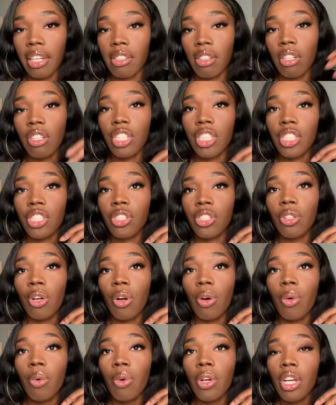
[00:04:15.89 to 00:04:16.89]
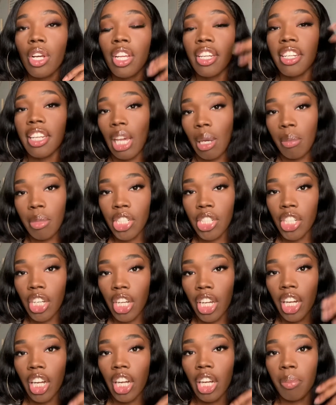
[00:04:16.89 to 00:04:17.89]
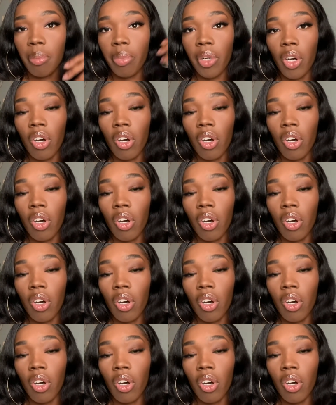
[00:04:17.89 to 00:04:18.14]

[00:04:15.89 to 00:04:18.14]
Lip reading: as long as you don't damage your hair and